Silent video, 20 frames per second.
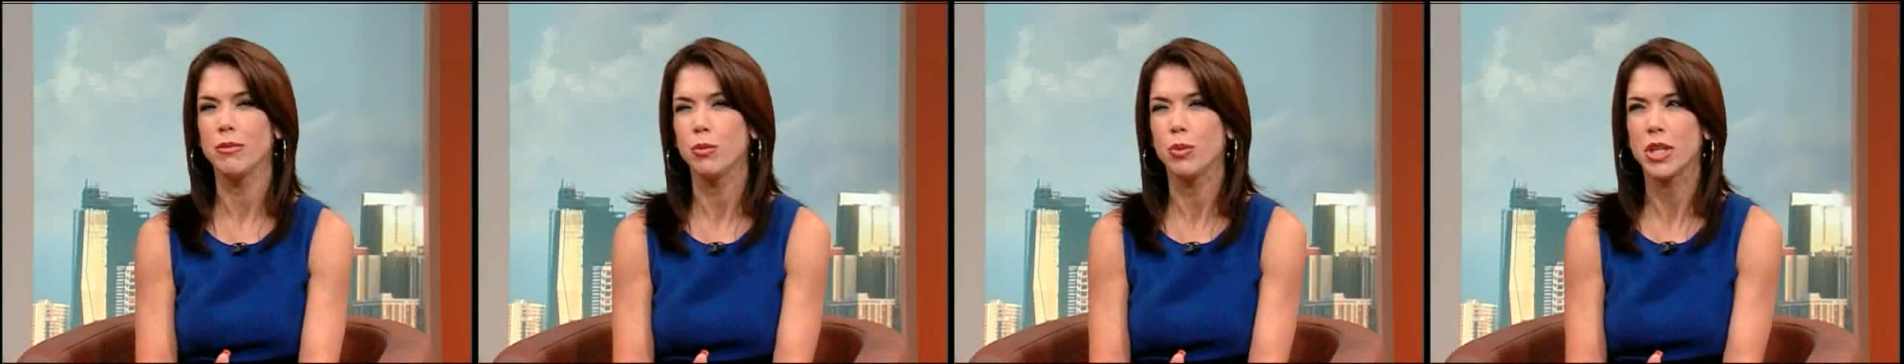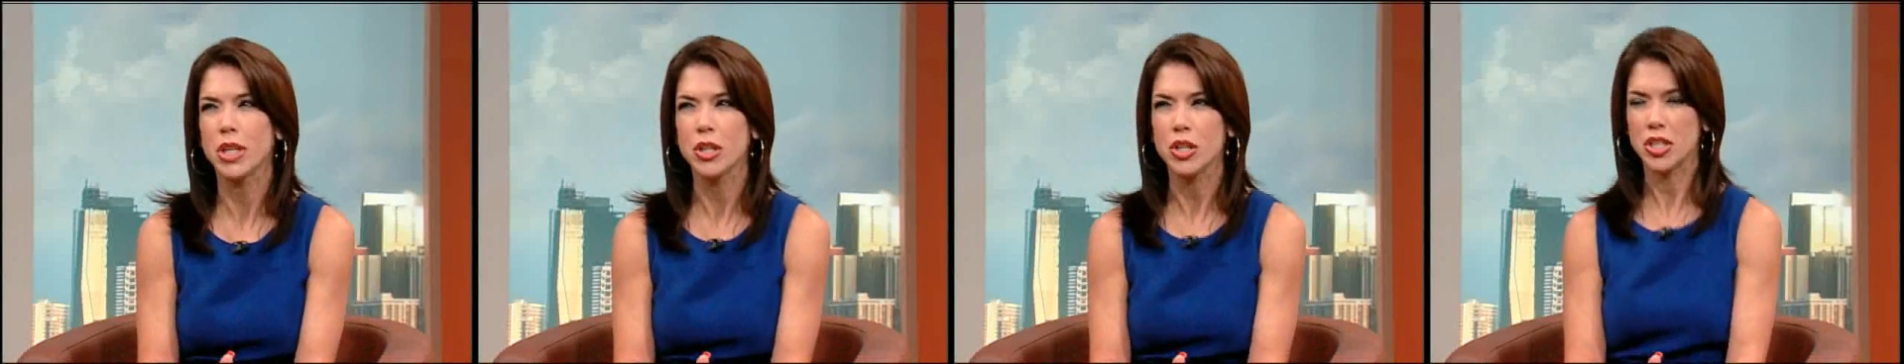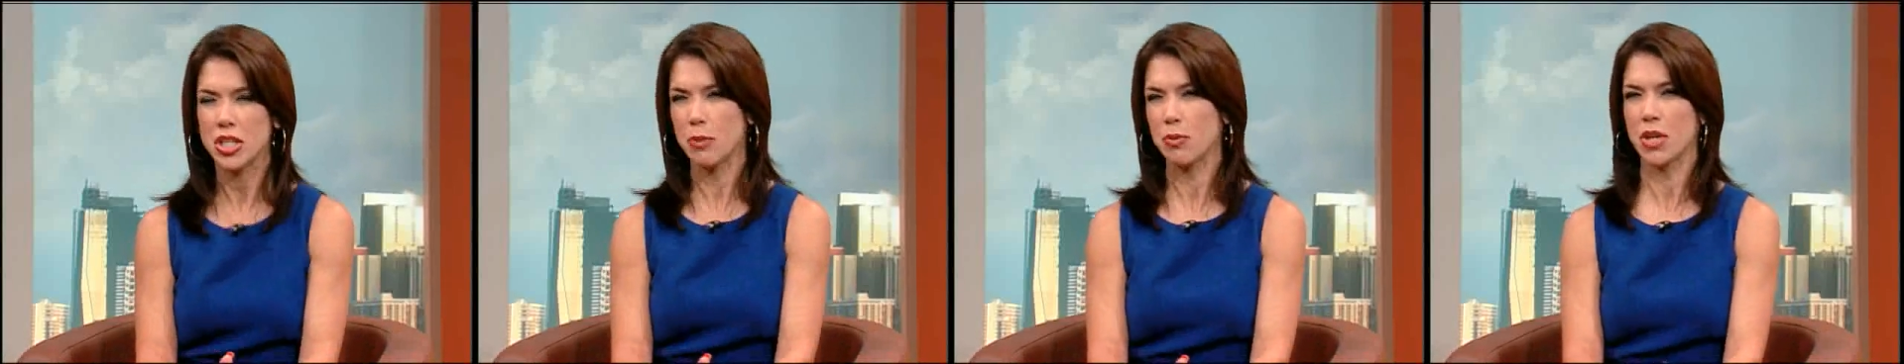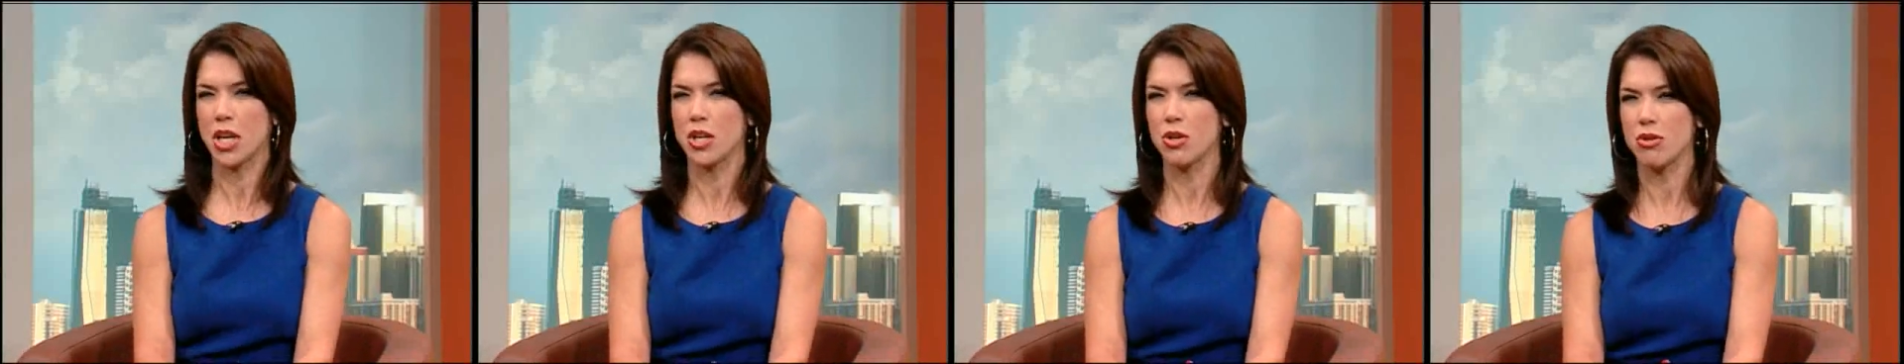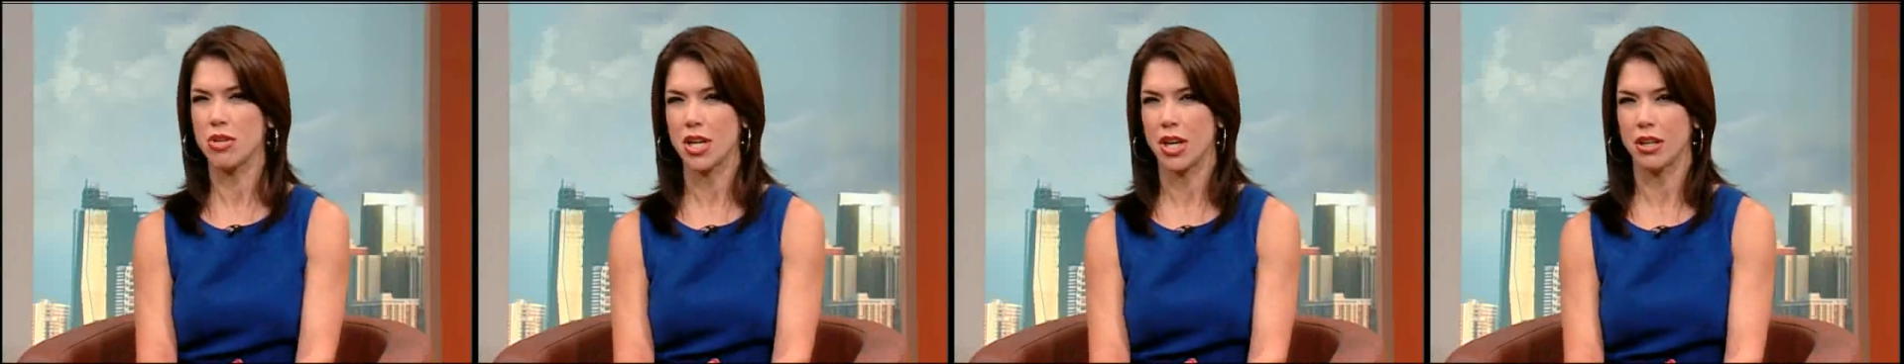what other tips
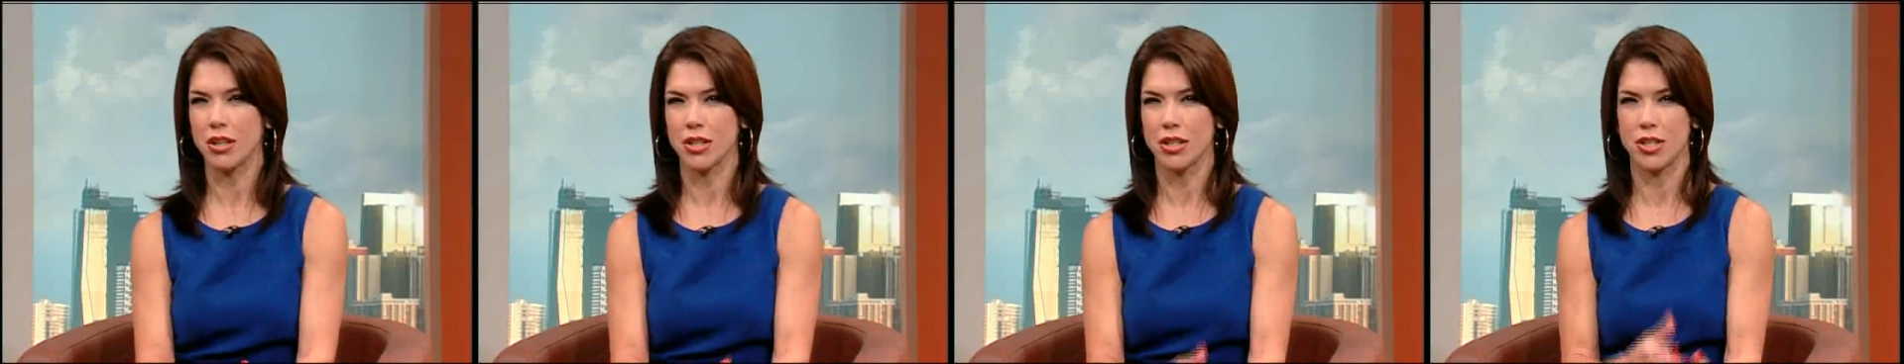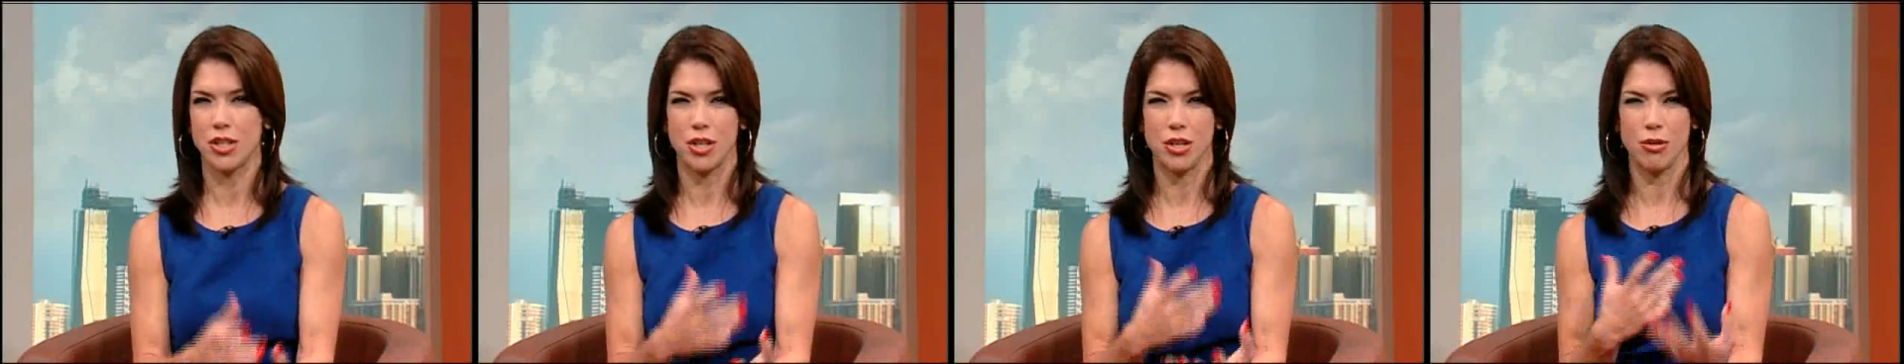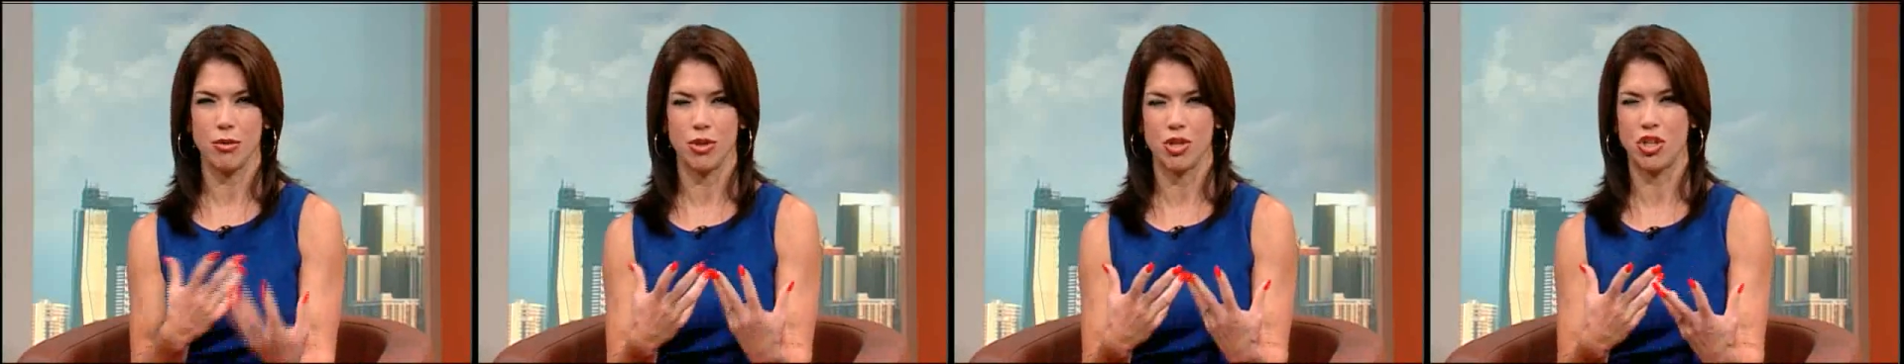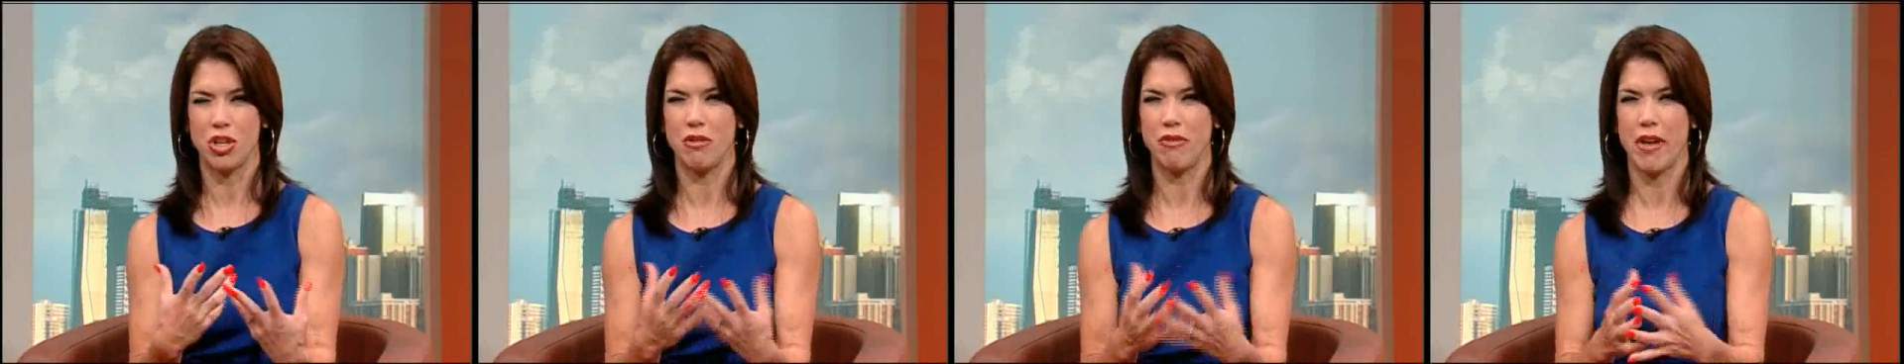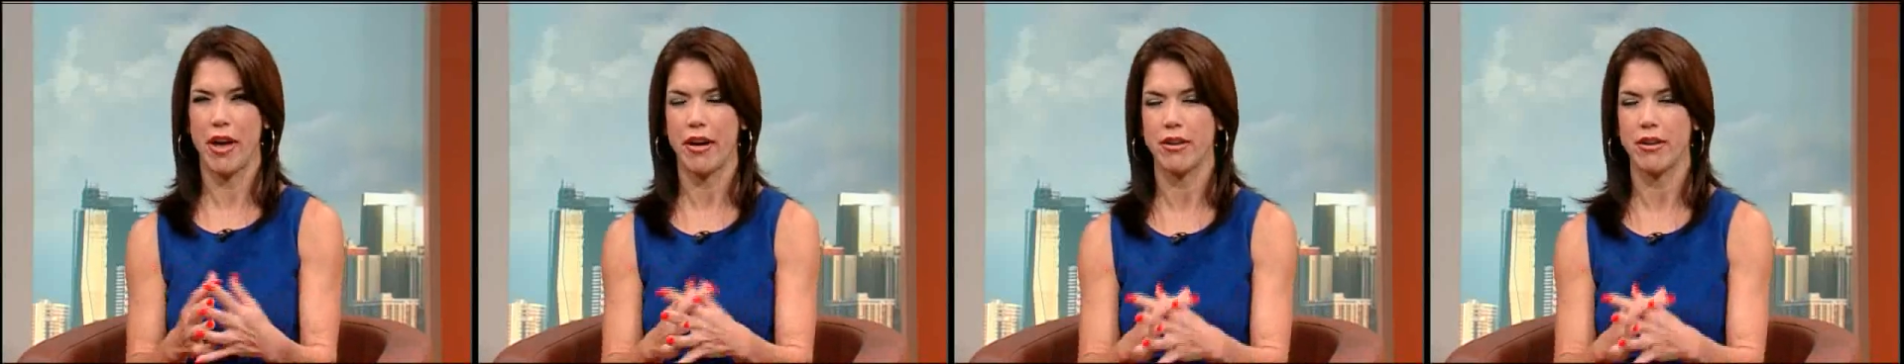can you tell us to achieve